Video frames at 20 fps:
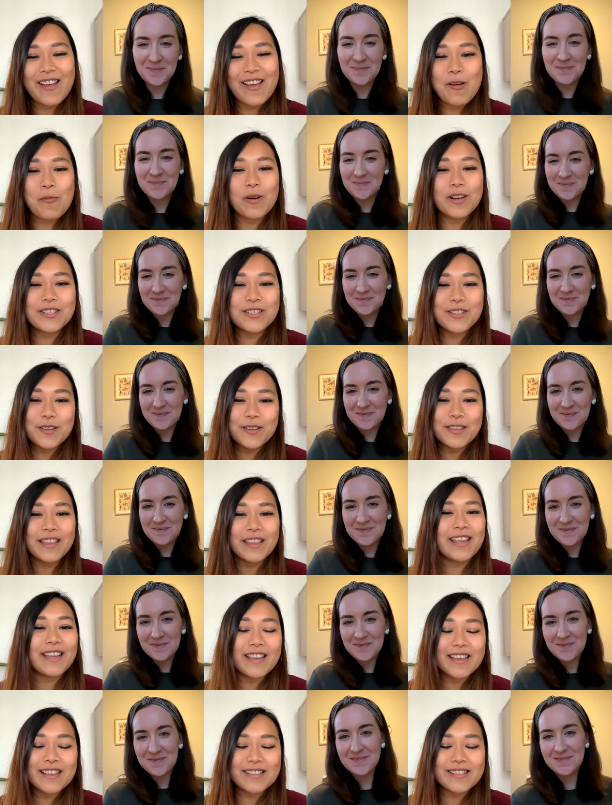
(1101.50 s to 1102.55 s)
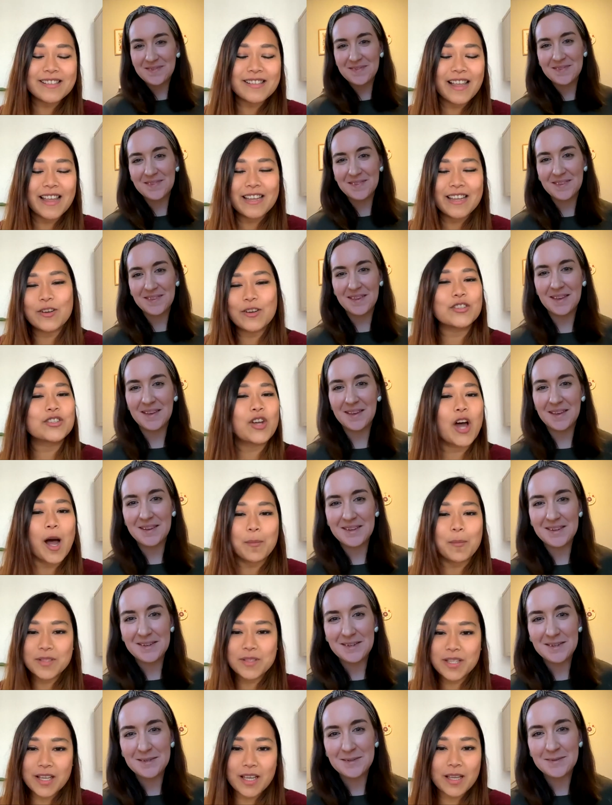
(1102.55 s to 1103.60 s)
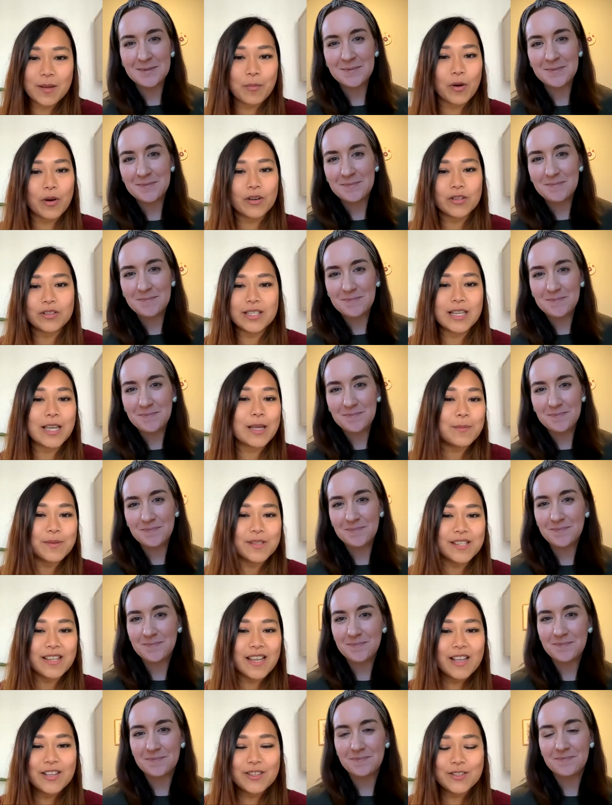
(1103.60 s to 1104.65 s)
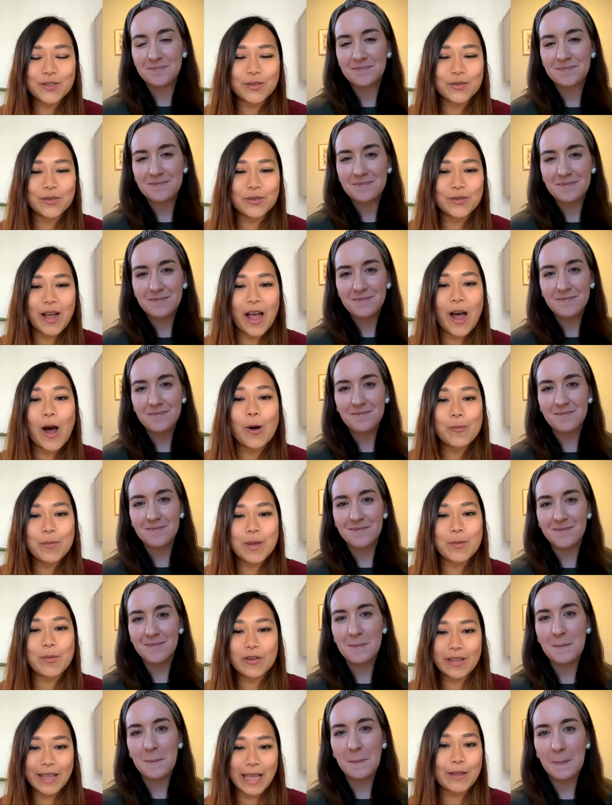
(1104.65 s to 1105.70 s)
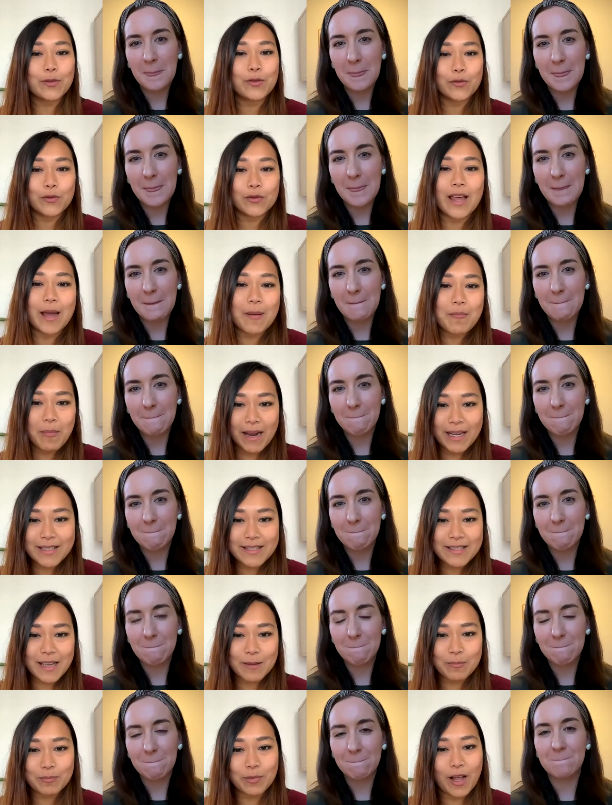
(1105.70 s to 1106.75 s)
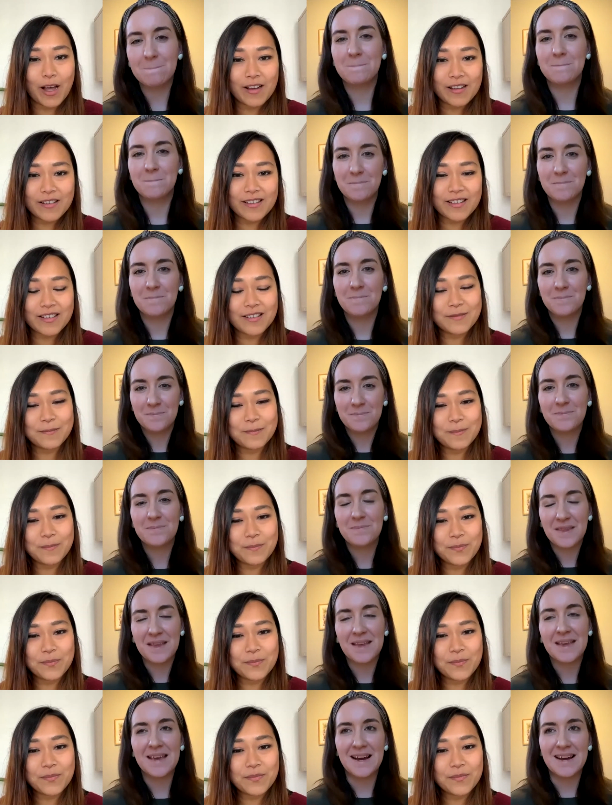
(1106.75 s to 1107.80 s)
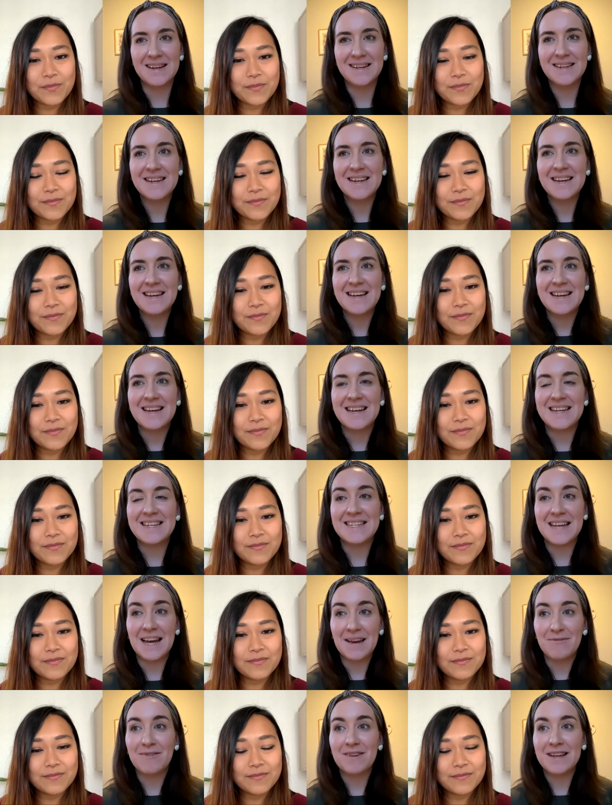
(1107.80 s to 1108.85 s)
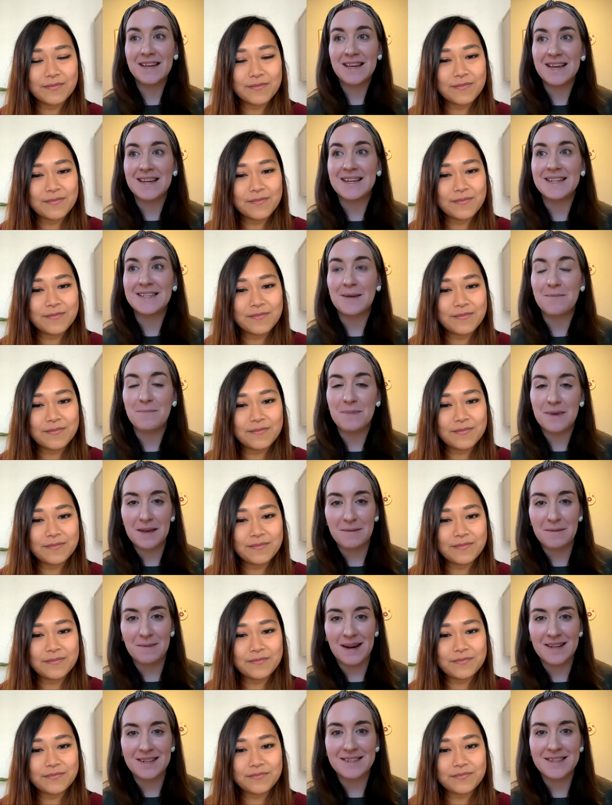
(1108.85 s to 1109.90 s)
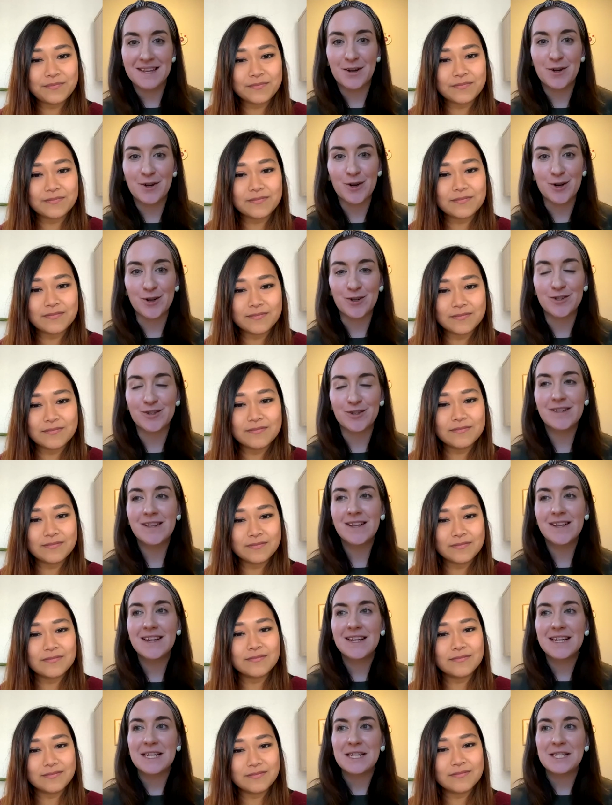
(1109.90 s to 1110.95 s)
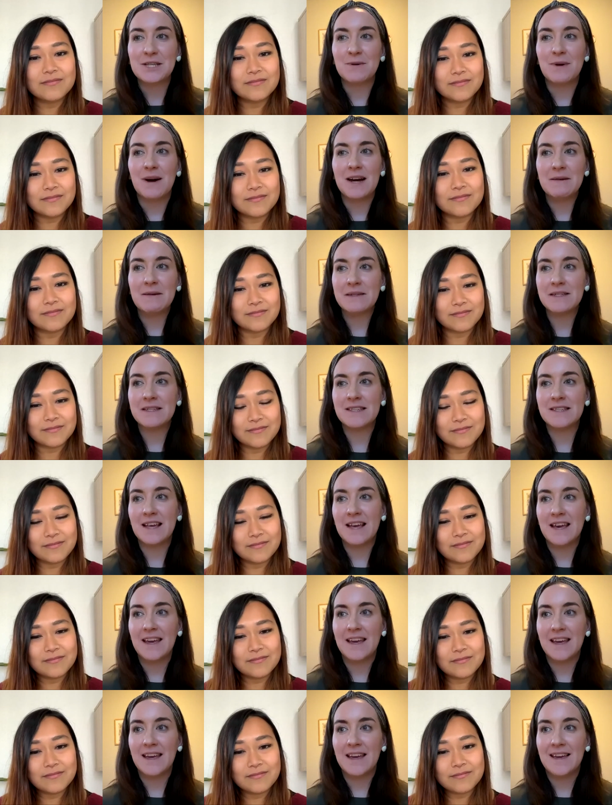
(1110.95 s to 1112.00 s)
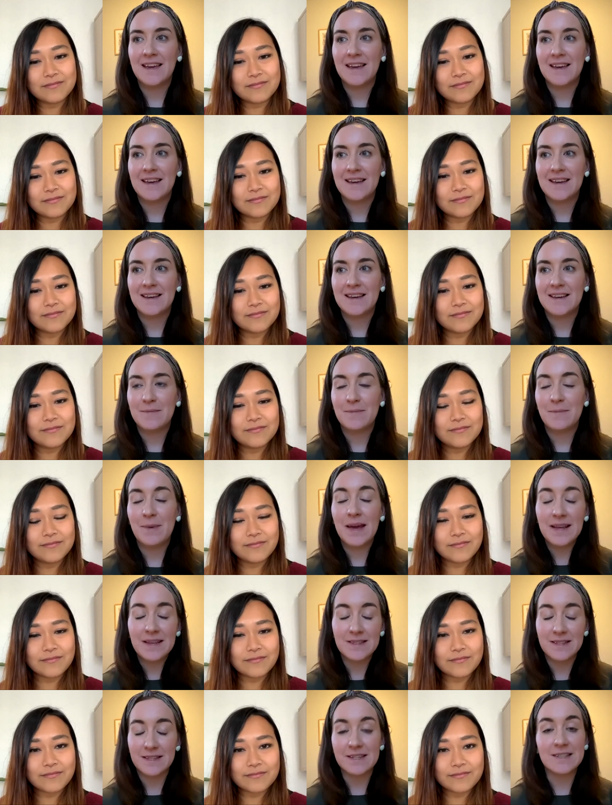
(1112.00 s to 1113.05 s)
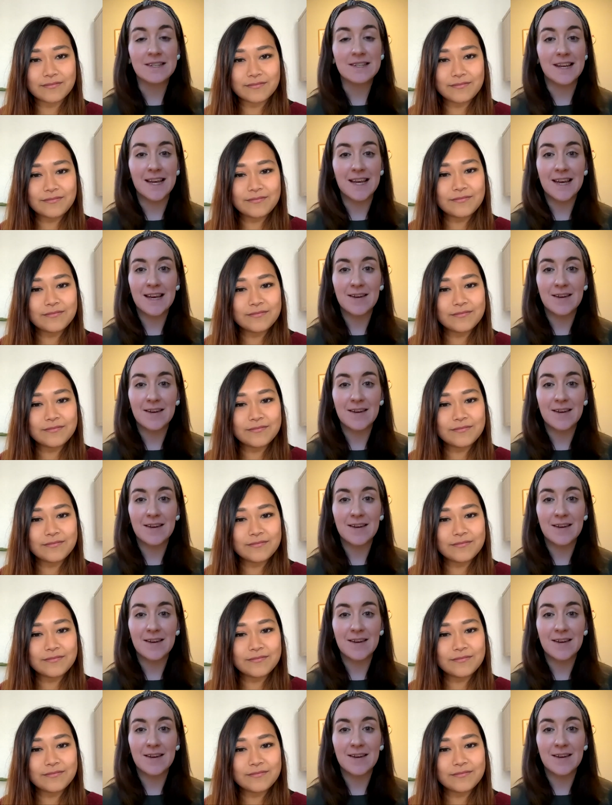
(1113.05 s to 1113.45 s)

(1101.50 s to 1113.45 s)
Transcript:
Speaker 1: What do you think is like your top tip or tips to help people get through that mindset block?
Speaker 2: Yeah, it definitely is a big mindset hurdle. So I would say basically, if